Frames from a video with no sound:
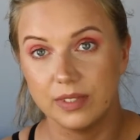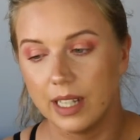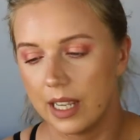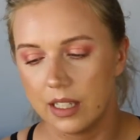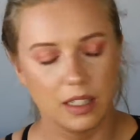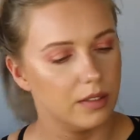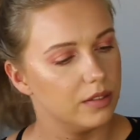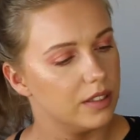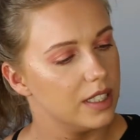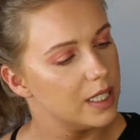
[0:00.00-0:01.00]
Like
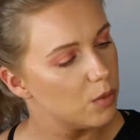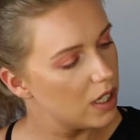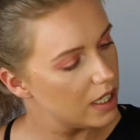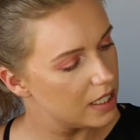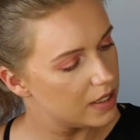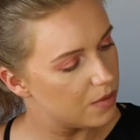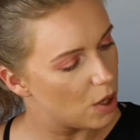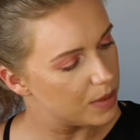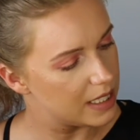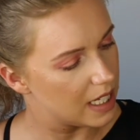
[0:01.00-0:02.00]
this one is
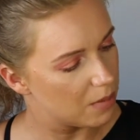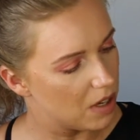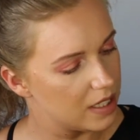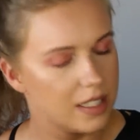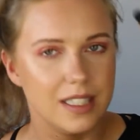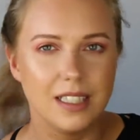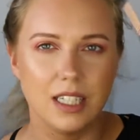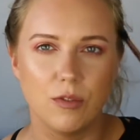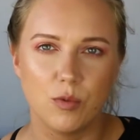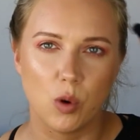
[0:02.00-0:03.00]
from Sigma, this is
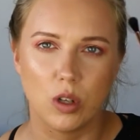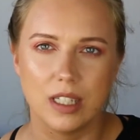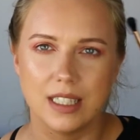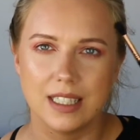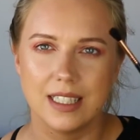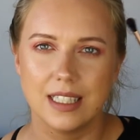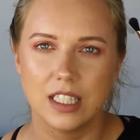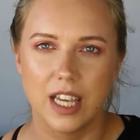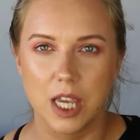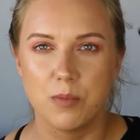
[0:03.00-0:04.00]
E40, this is the
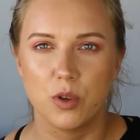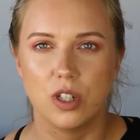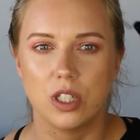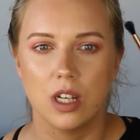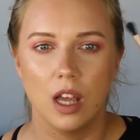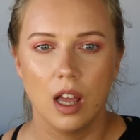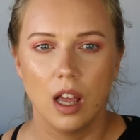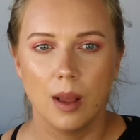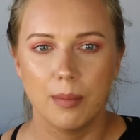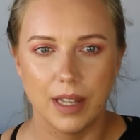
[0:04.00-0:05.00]
tapered
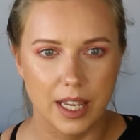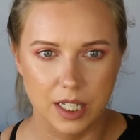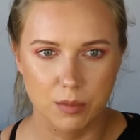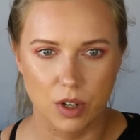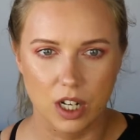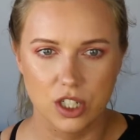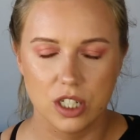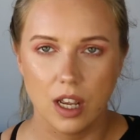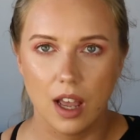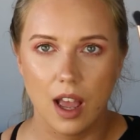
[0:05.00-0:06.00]
blending brush.
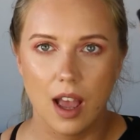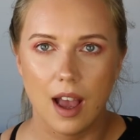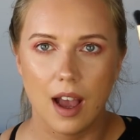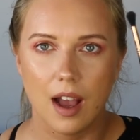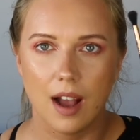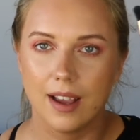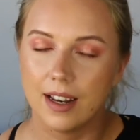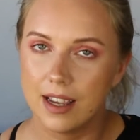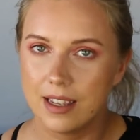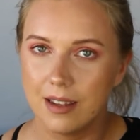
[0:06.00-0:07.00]
I
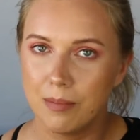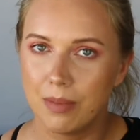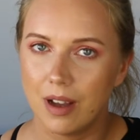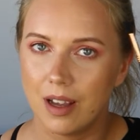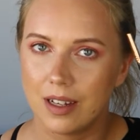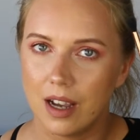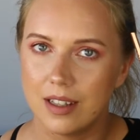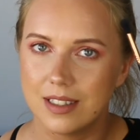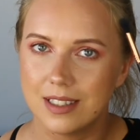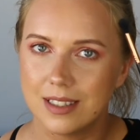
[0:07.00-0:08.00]
like it, but
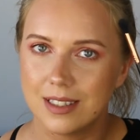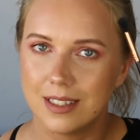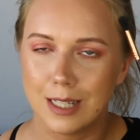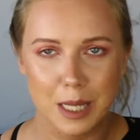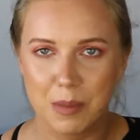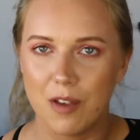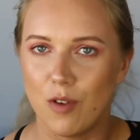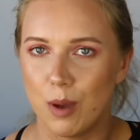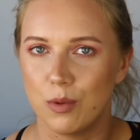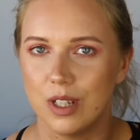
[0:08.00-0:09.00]
it's not my
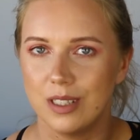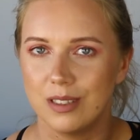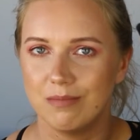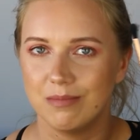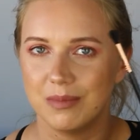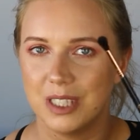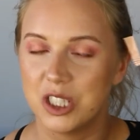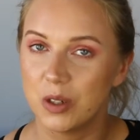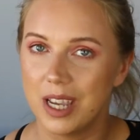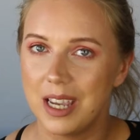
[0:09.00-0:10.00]
favorite.
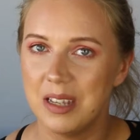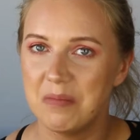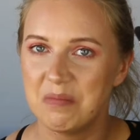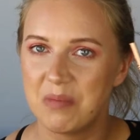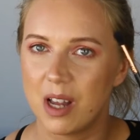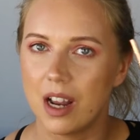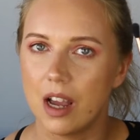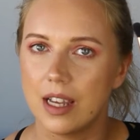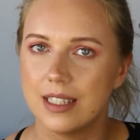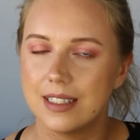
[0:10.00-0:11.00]
It's okay, but
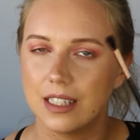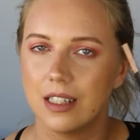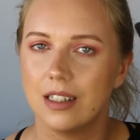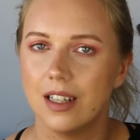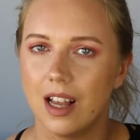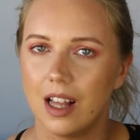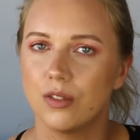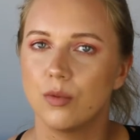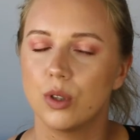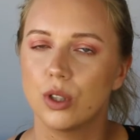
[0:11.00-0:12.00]
I still
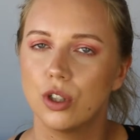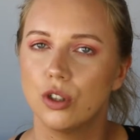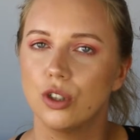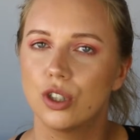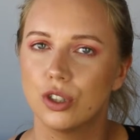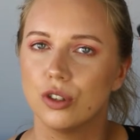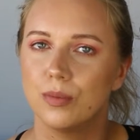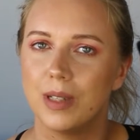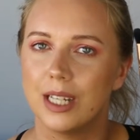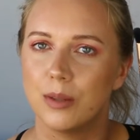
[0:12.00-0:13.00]
hunt for a
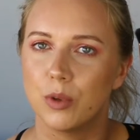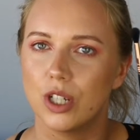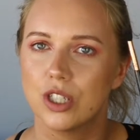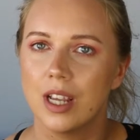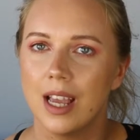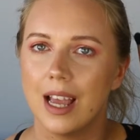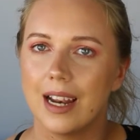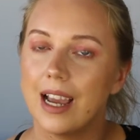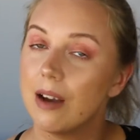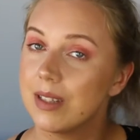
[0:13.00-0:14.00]
good blending brush
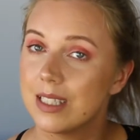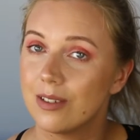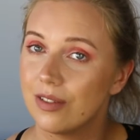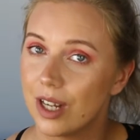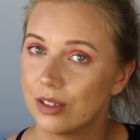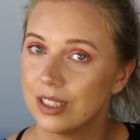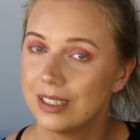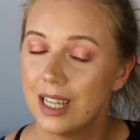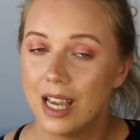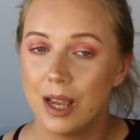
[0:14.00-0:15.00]
and I haven't still found
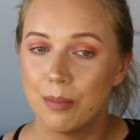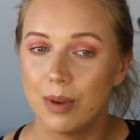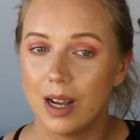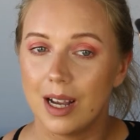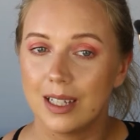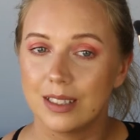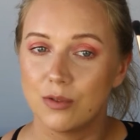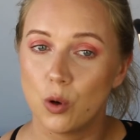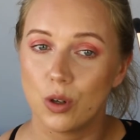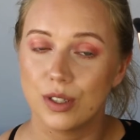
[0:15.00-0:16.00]
it. But
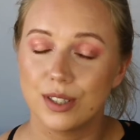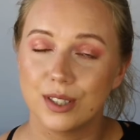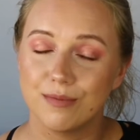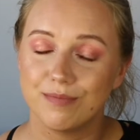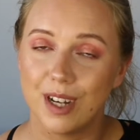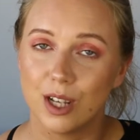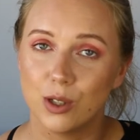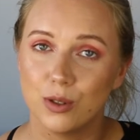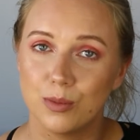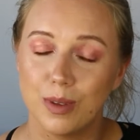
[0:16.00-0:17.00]
of course, I
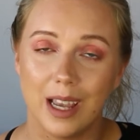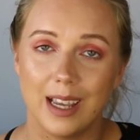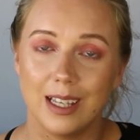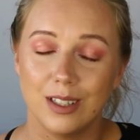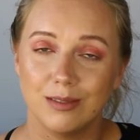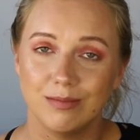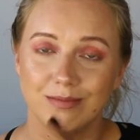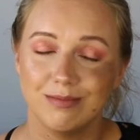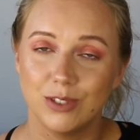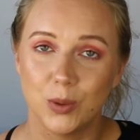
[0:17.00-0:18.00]
could pay
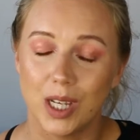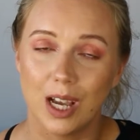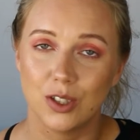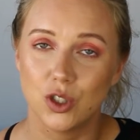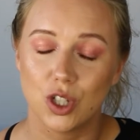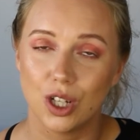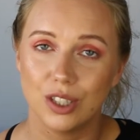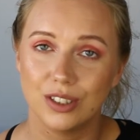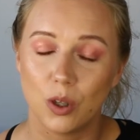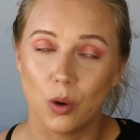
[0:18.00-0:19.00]

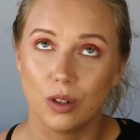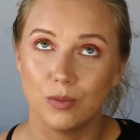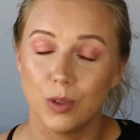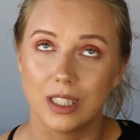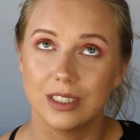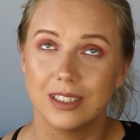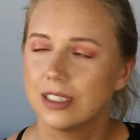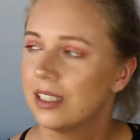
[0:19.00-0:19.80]
$300 or what?